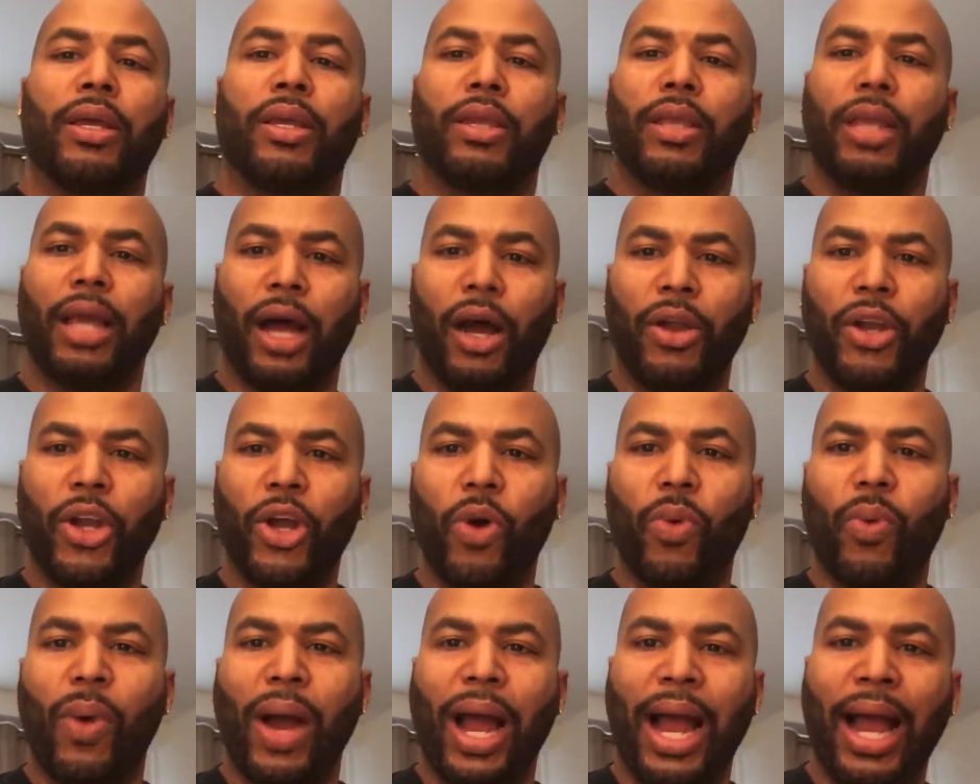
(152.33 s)
Y'all
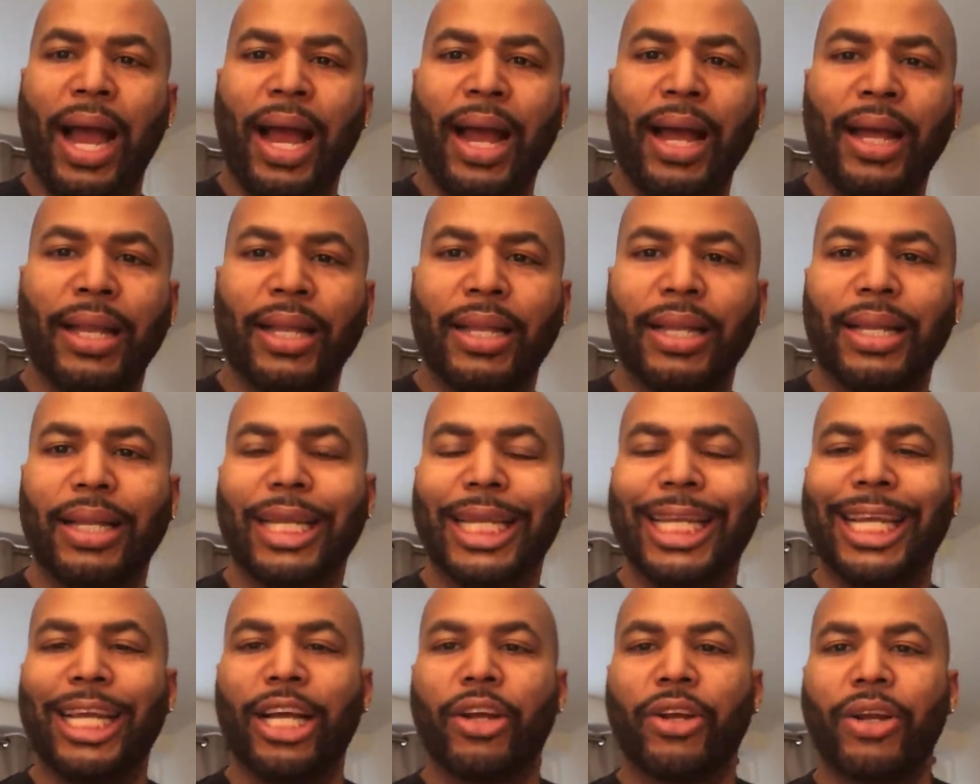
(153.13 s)
know why
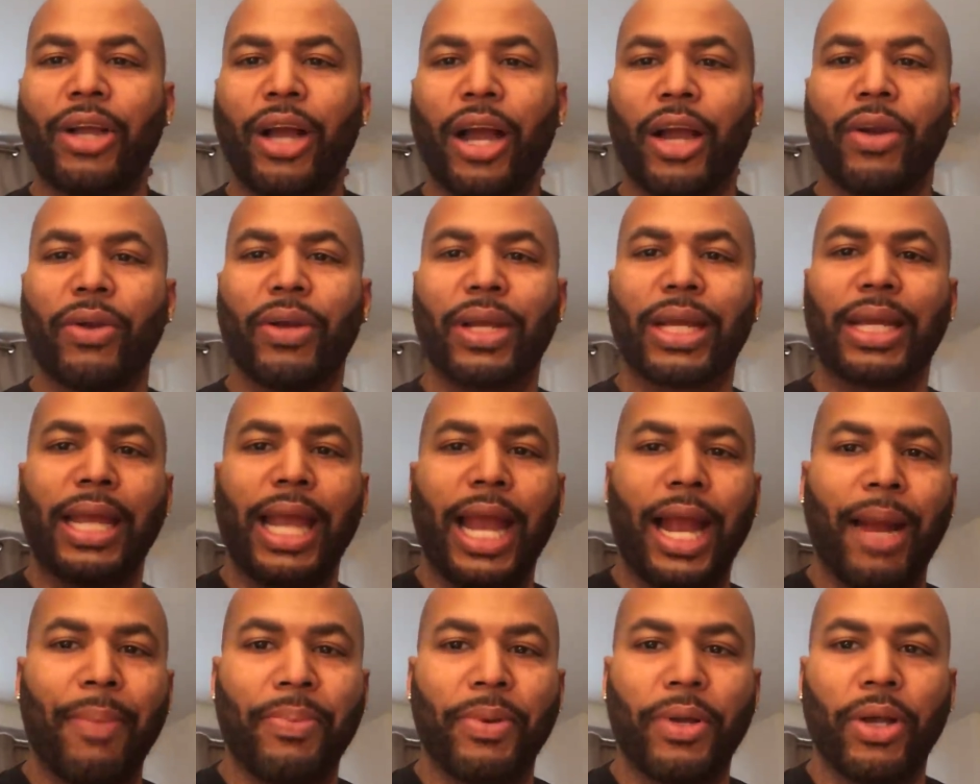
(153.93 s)
Leonardo
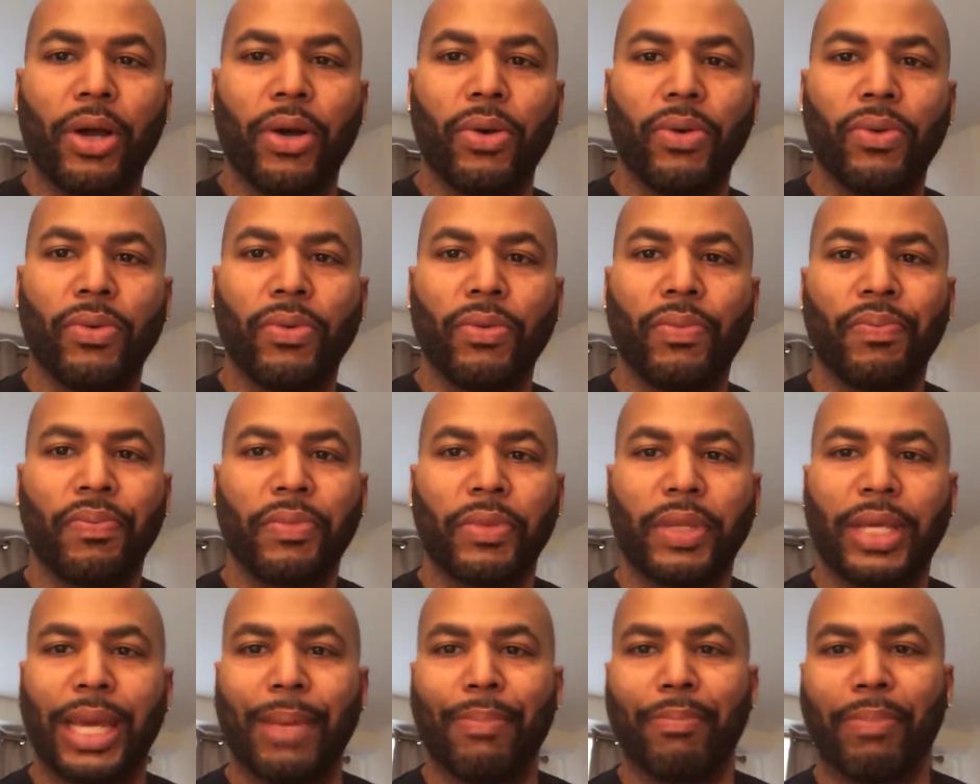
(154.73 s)
DiCaprio
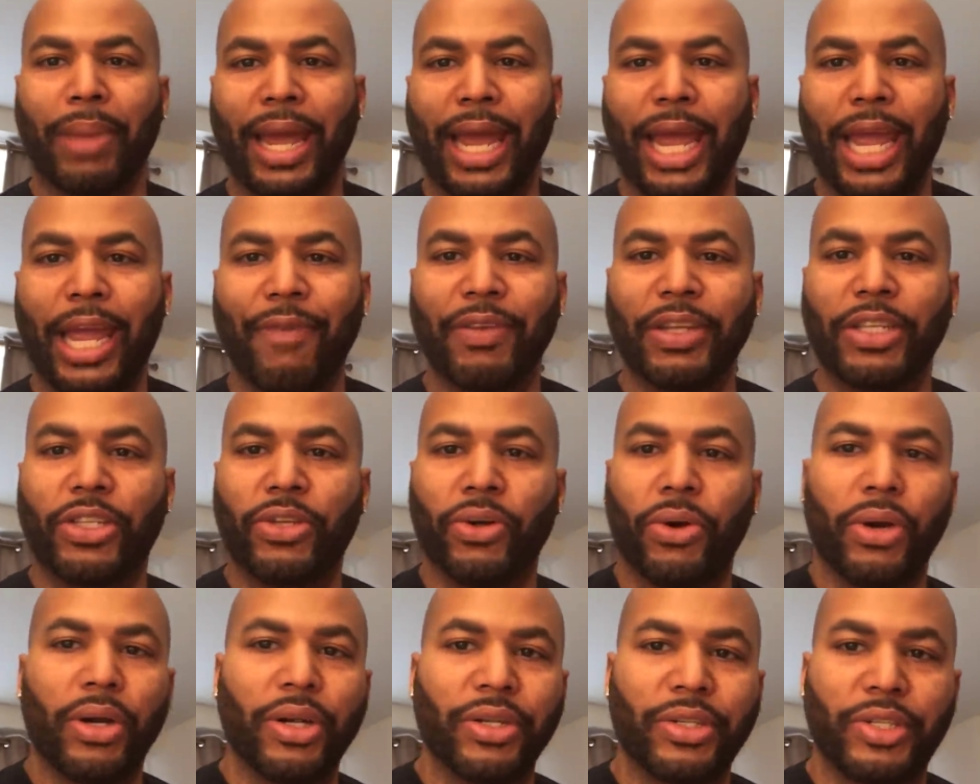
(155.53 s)
can bang
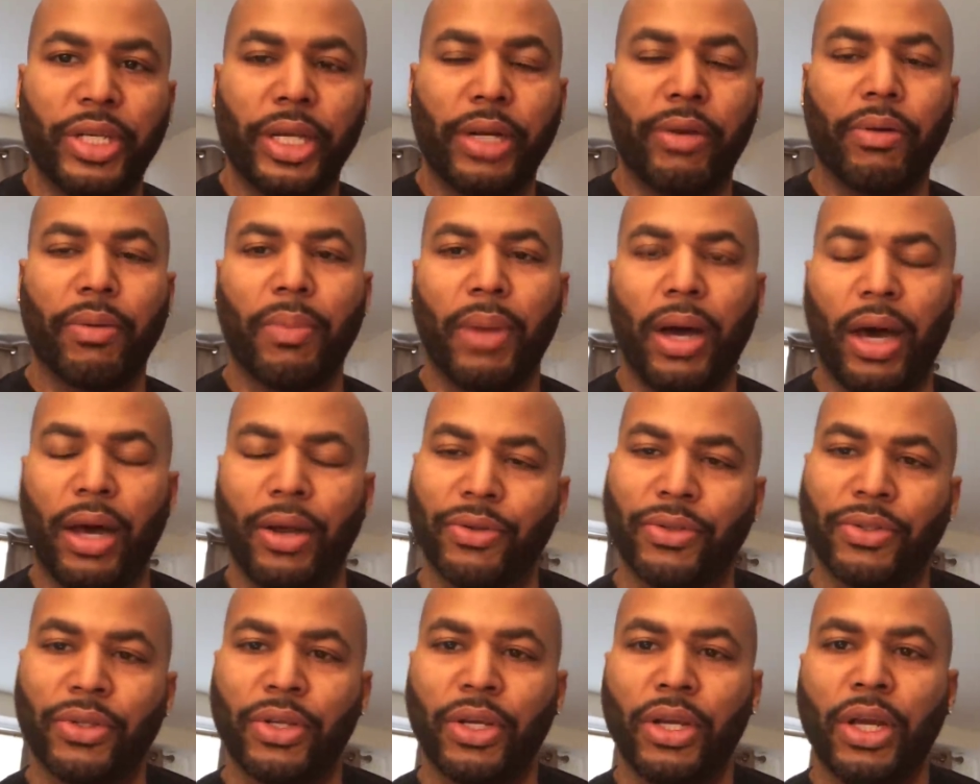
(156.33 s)
Victoria's Secret
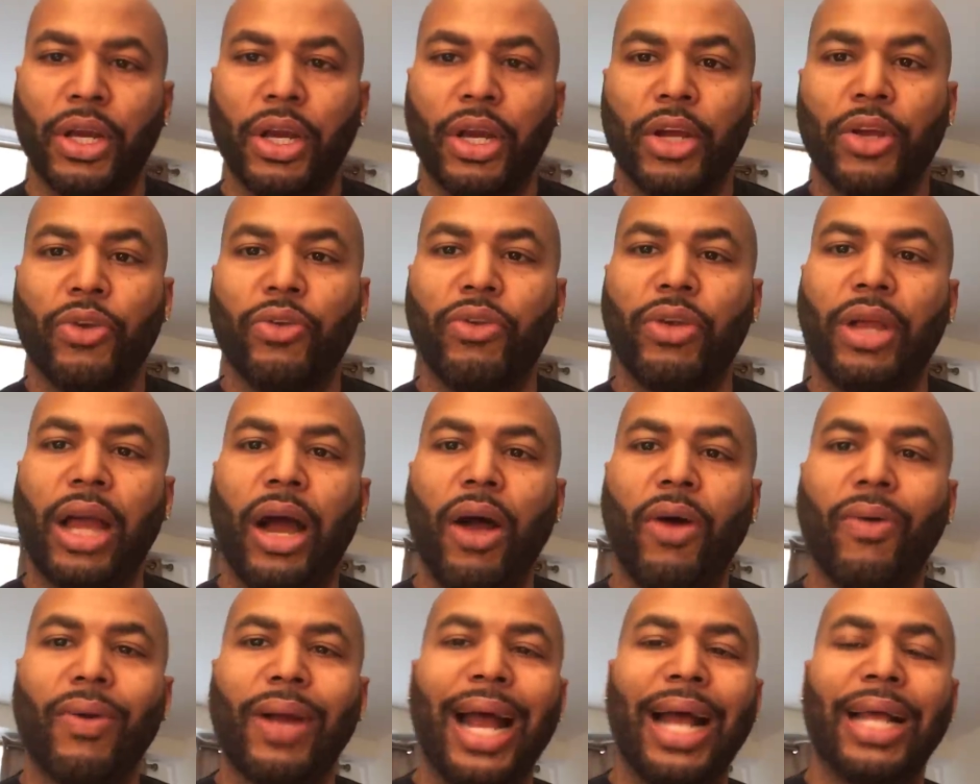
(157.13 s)
models? Do
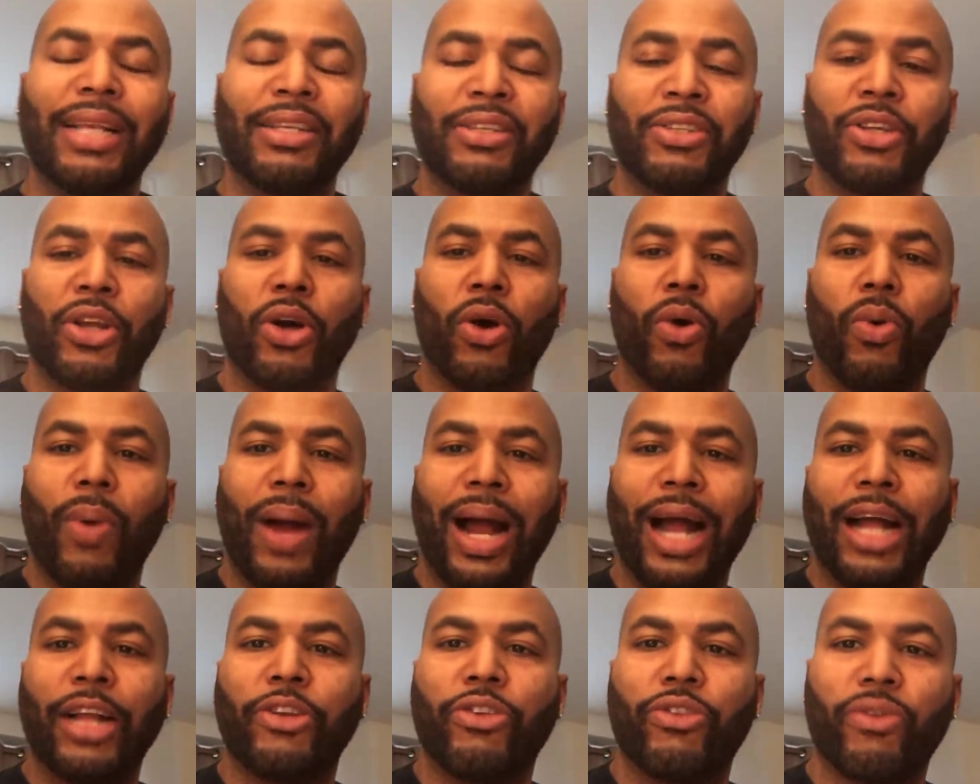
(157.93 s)
y'all guys know
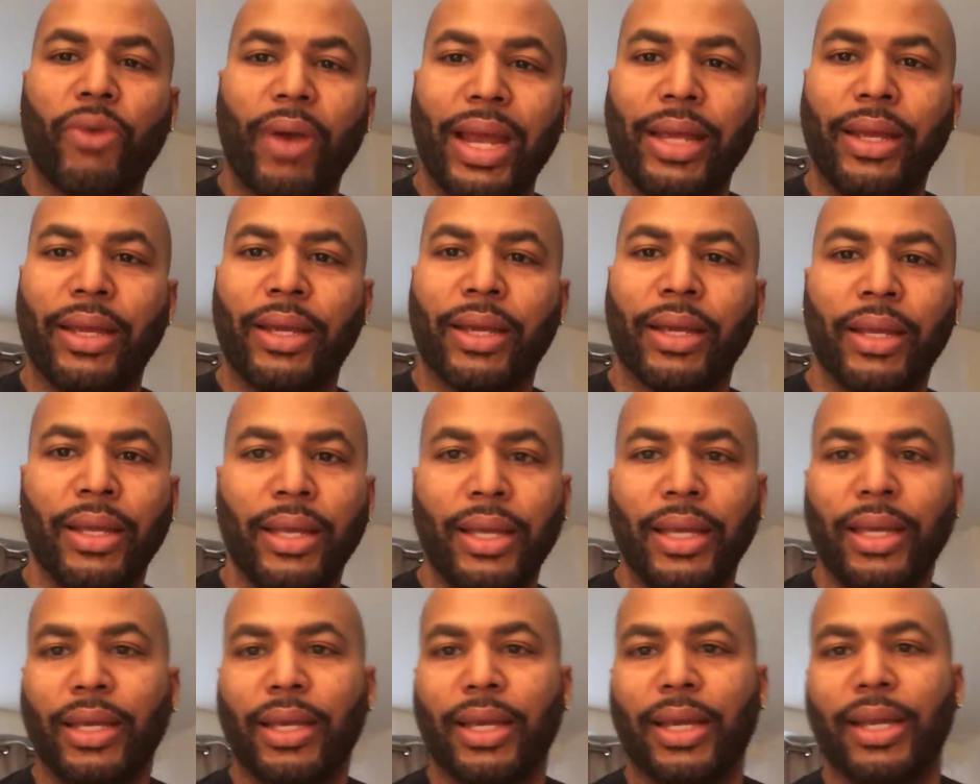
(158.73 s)
why Drake
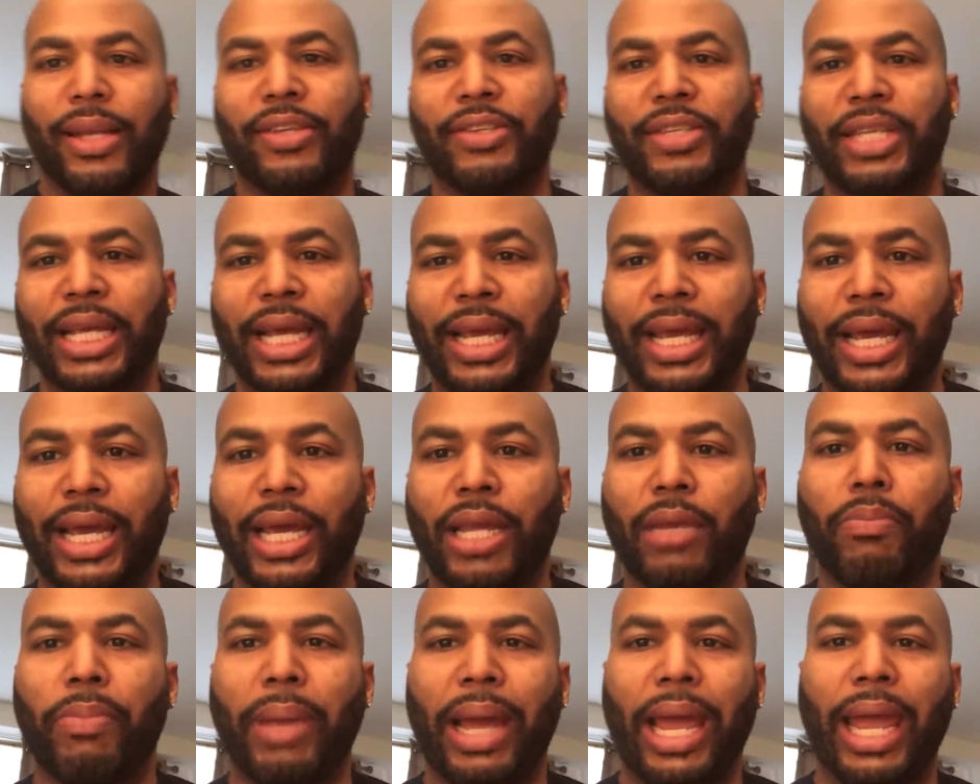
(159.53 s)
can sit here
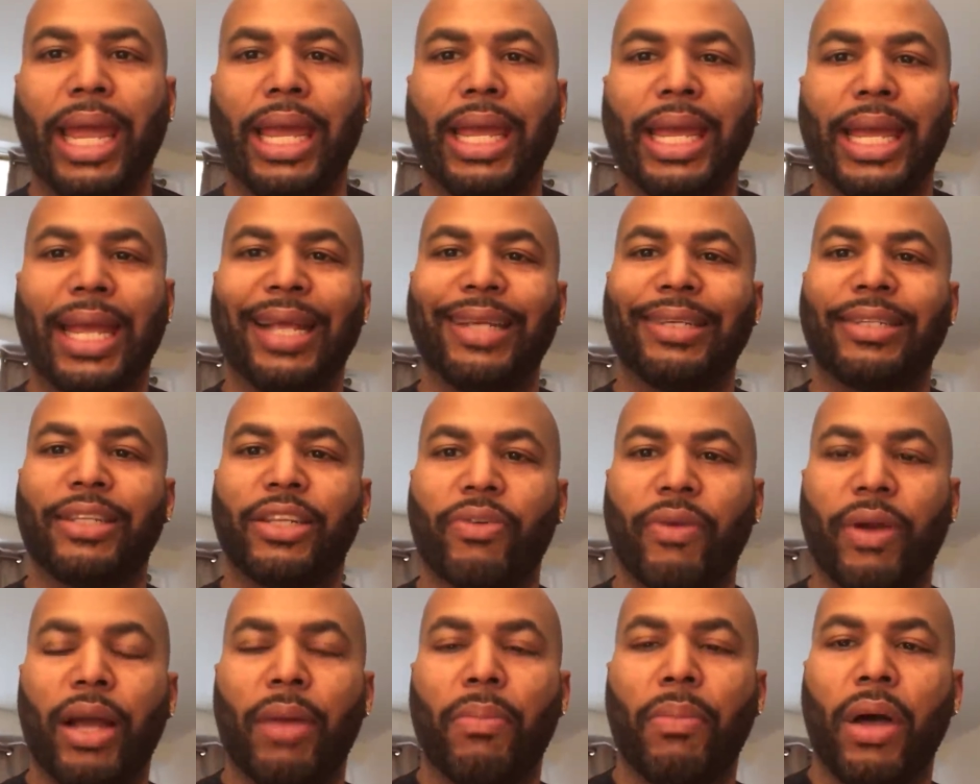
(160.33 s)
and bang
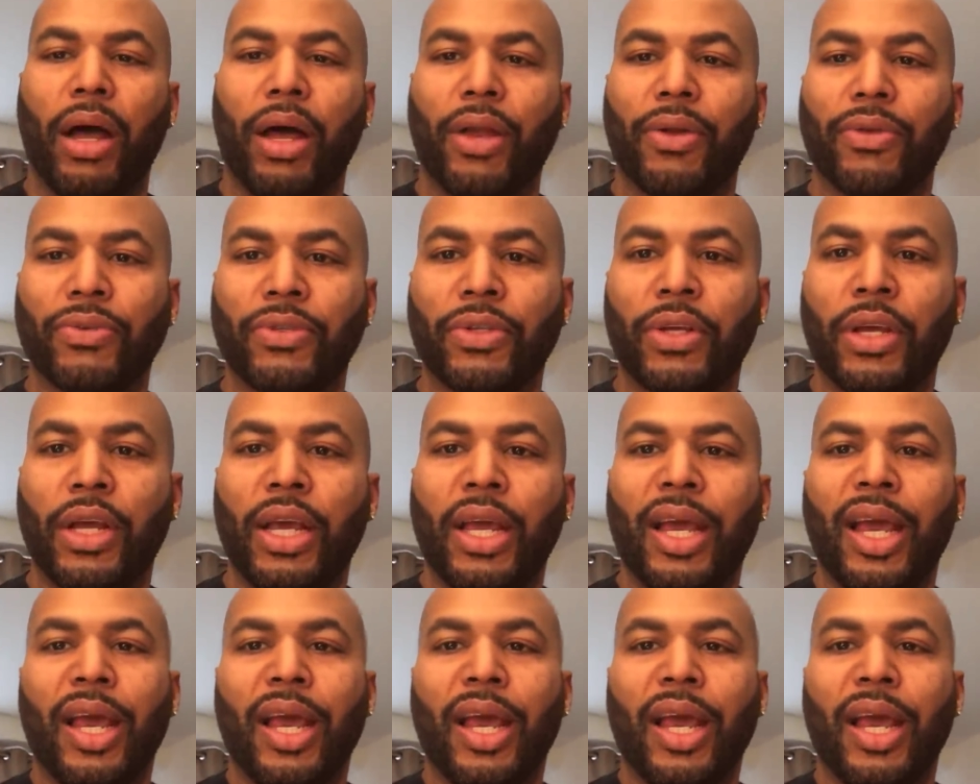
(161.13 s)
Instagram models?